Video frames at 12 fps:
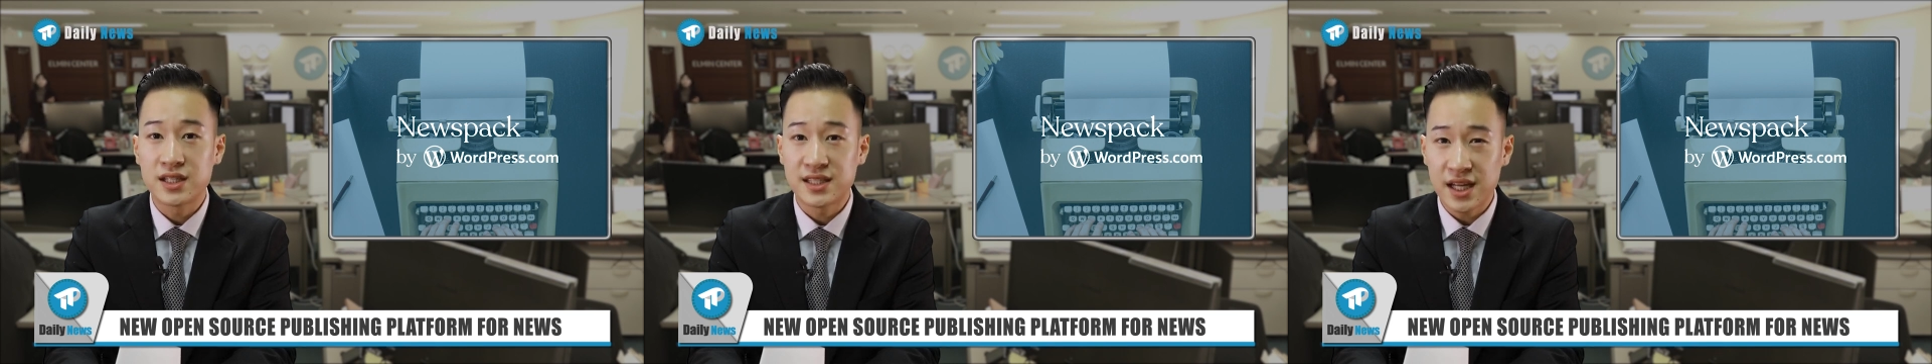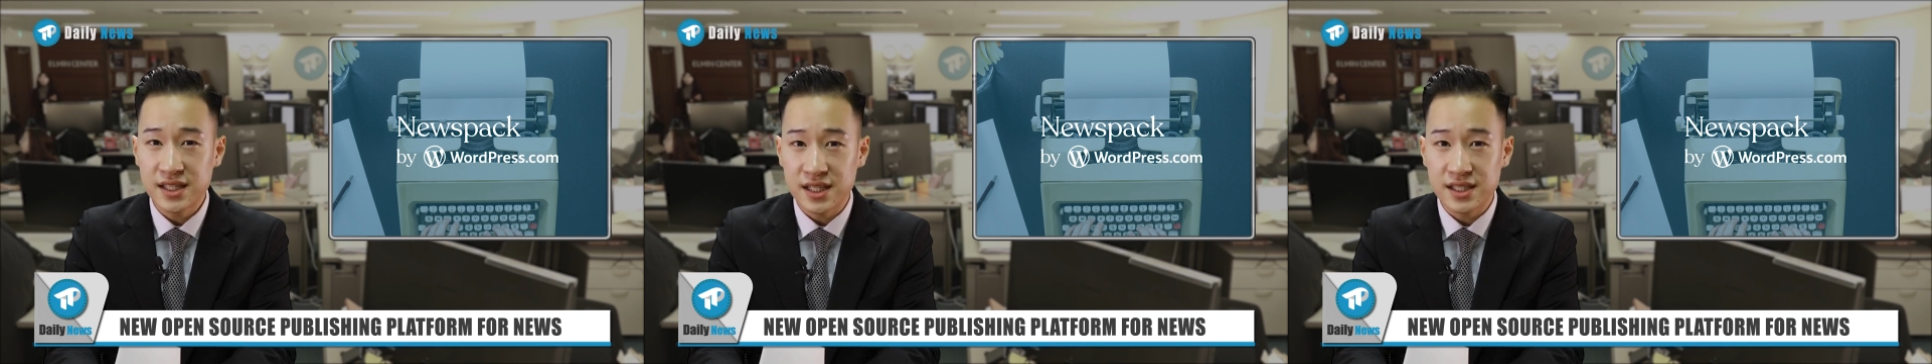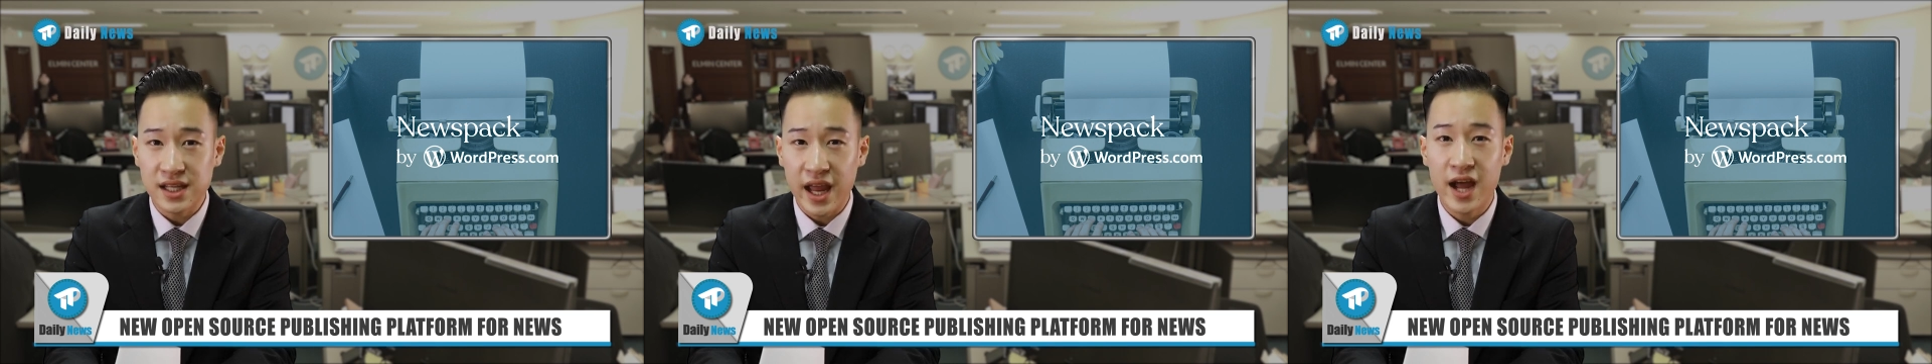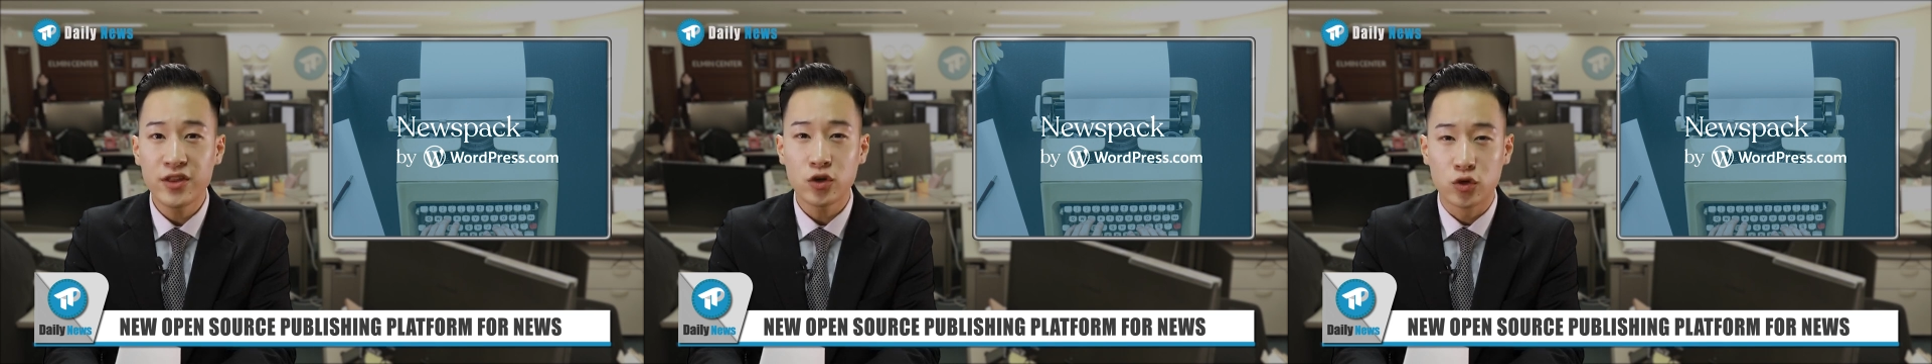Consensus
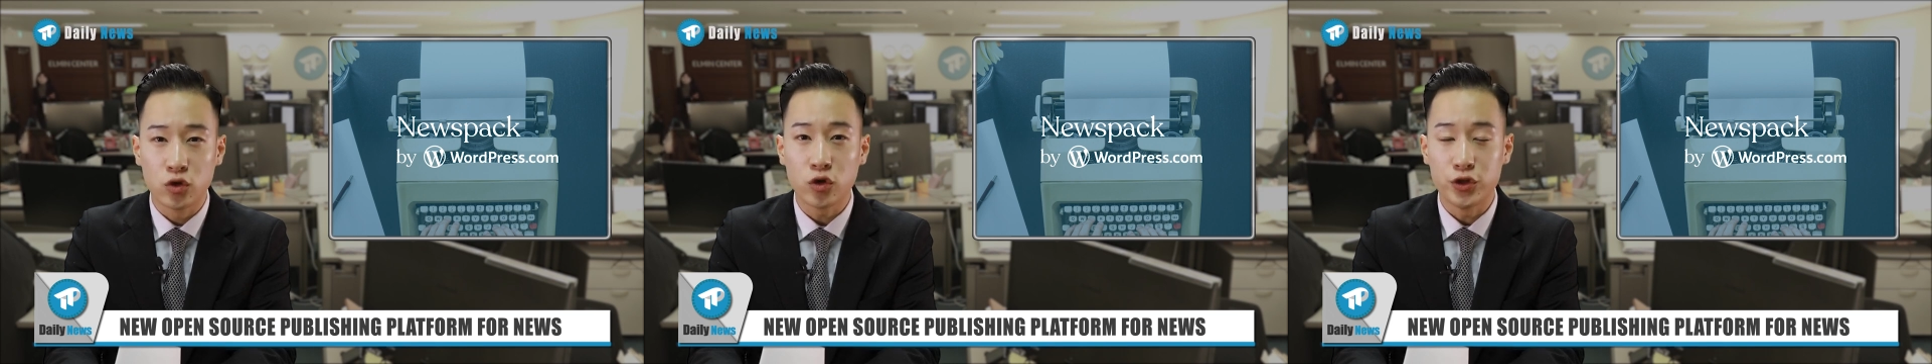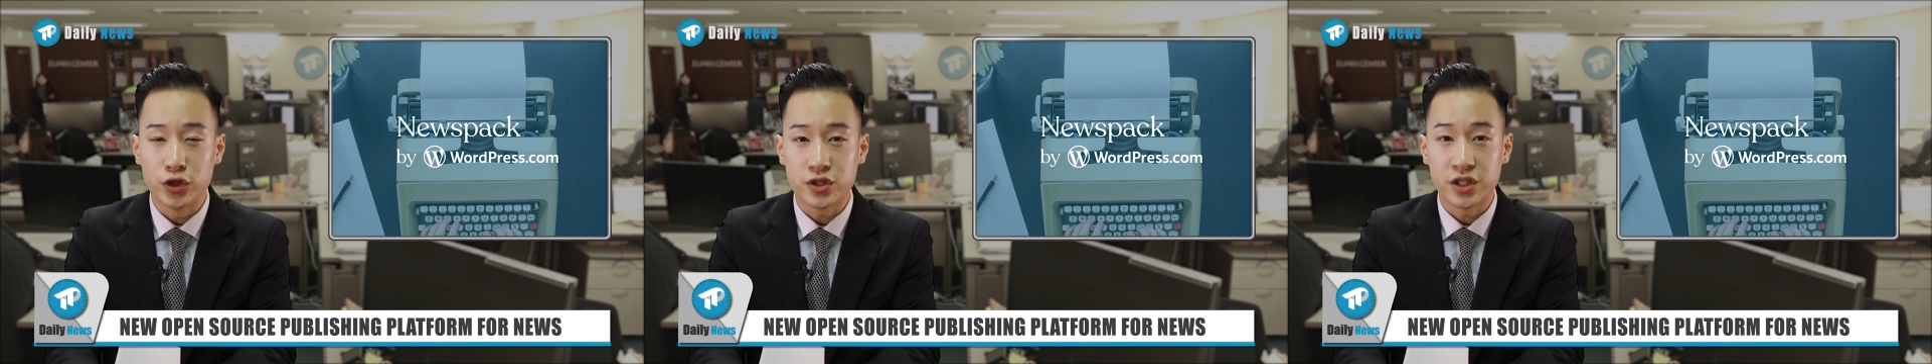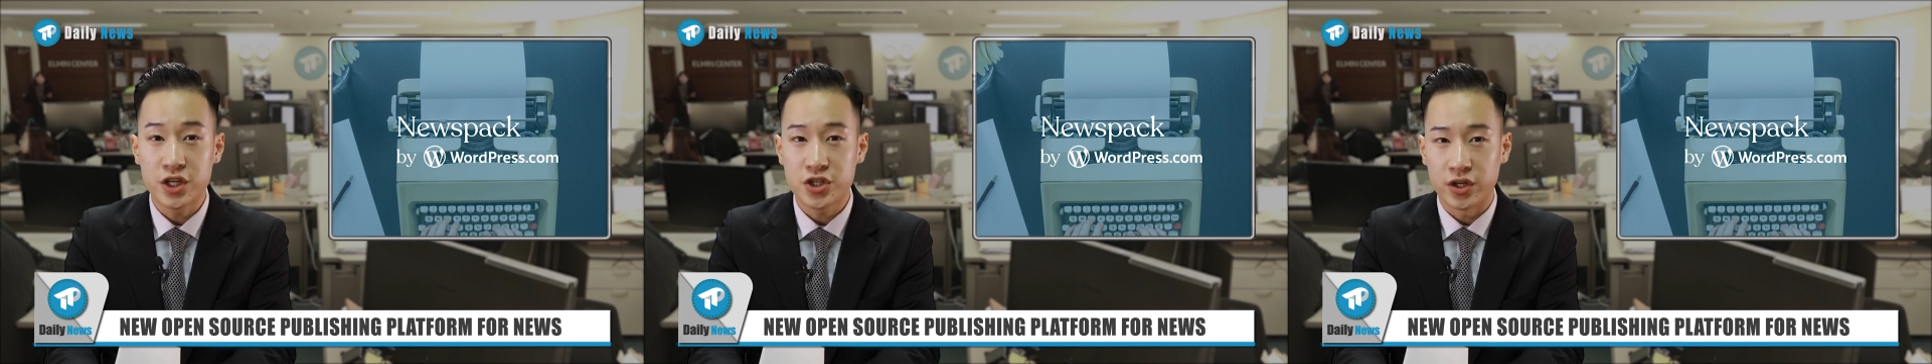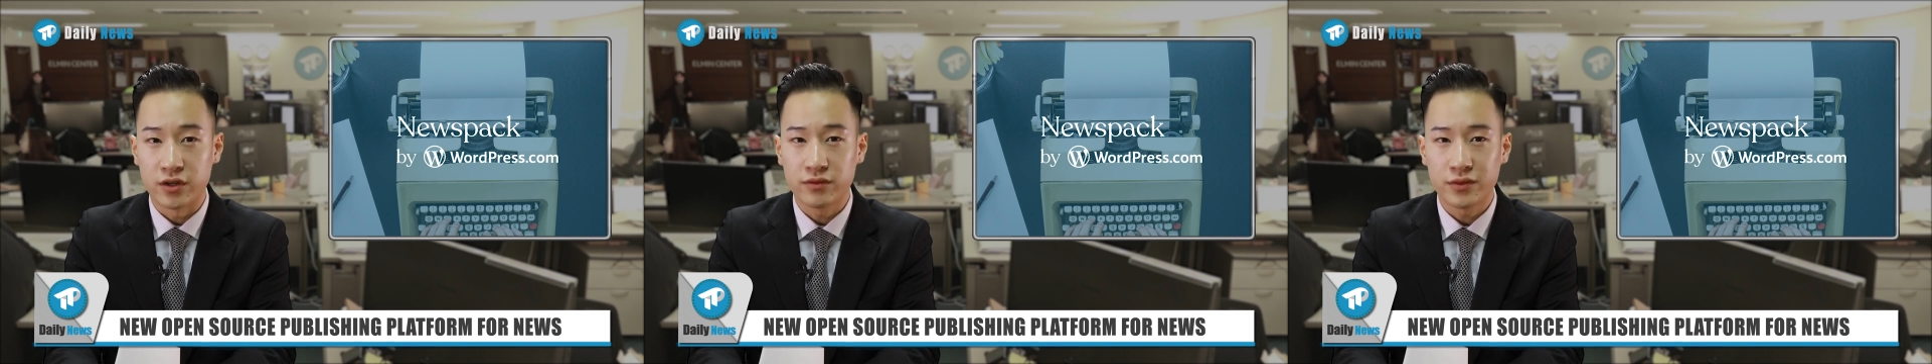and the Google News
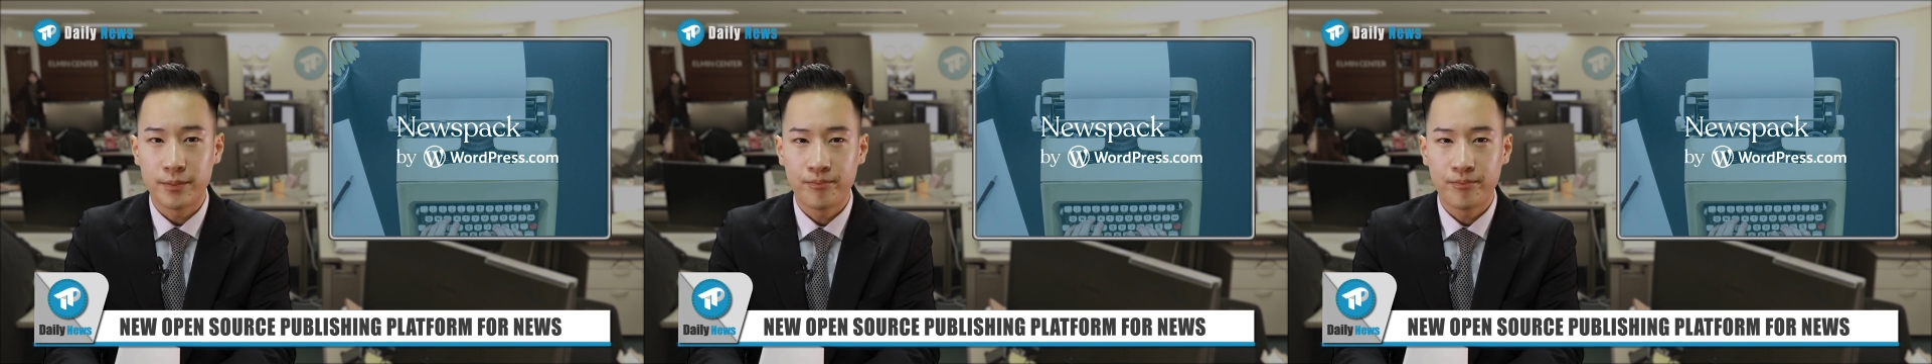Initiative.